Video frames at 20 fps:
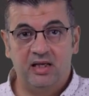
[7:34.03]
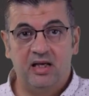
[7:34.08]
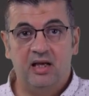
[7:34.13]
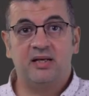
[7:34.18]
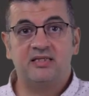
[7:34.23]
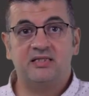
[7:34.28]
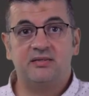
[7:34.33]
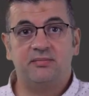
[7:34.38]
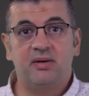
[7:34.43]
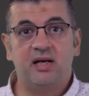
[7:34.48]

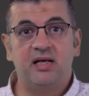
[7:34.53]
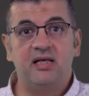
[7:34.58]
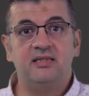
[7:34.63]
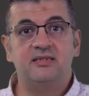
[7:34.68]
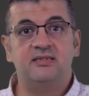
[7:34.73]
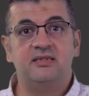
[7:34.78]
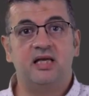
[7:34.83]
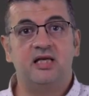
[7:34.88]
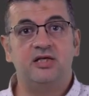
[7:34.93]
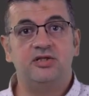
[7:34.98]

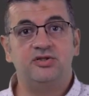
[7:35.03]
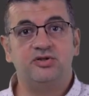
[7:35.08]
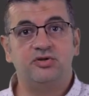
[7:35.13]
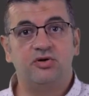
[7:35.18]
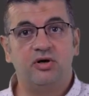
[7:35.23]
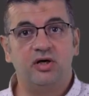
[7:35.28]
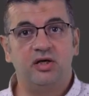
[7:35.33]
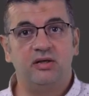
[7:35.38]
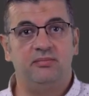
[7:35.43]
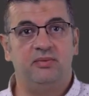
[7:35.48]
maximizes the
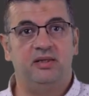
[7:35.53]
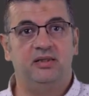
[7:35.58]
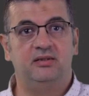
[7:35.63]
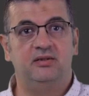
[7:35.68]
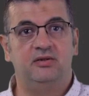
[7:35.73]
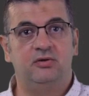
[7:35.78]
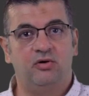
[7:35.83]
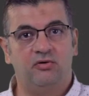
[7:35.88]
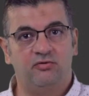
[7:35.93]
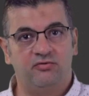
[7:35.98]

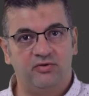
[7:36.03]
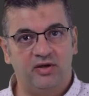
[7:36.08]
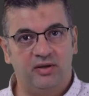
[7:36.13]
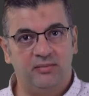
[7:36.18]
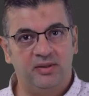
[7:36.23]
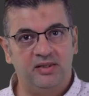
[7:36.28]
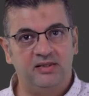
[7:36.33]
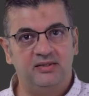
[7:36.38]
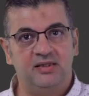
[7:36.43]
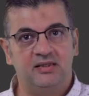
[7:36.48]
enjoyment of
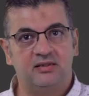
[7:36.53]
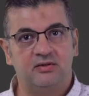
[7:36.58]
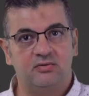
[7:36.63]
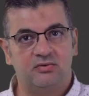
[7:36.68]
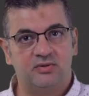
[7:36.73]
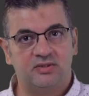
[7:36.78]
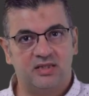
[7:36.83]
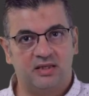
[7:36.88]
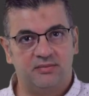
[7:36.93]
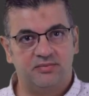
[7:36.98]
immediate
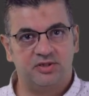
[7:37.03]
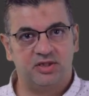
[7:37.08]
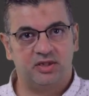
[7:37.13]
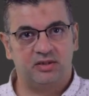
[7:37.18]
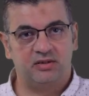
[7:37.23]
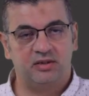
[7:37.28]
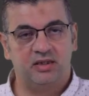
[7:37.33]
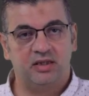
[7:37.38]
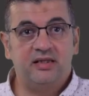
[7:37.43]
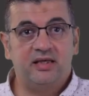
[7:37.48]

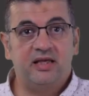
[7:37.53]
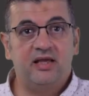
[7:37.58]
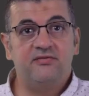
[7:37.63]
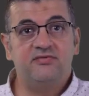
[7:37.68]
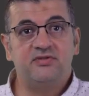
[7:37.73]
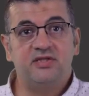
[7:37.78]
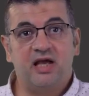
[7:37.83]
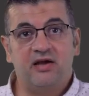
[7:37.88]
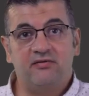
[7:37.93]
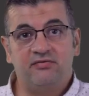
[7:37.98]
consumption and
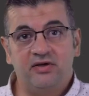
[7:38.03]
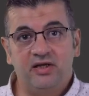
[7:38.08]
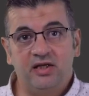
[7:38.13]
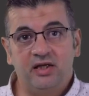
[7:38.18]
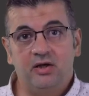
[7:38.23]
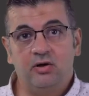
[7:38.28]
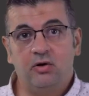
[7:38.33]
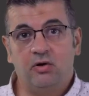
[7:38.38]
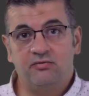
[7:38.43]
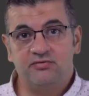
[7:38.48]
gives a
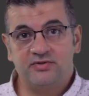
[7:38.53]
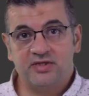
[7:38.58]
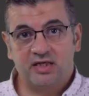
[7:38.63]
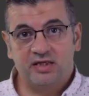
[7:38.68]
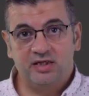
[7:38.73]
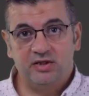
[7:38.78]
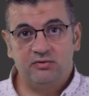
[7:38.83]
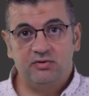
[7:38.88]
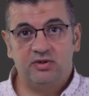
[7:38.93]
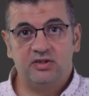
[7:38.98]
feeling of
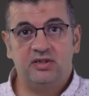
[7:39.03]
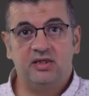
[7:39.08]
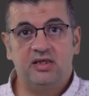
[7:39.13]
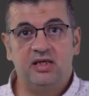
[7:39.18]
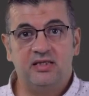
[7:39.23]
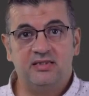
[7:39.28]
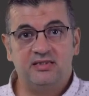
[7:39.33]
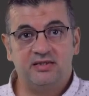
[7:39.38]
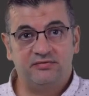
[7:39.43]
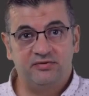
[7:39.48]

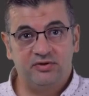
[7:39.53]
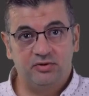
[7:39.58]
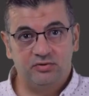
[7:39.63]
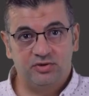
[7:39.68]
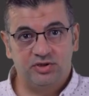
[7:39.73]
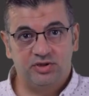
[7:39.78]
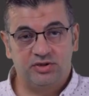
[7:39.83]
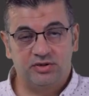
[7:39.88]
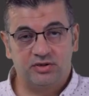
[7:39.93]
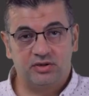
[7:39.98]
security in the
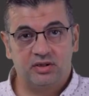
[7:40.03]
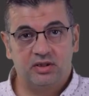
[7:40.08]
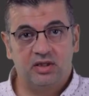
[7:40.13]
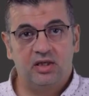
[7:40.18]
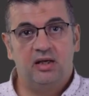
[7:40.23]
future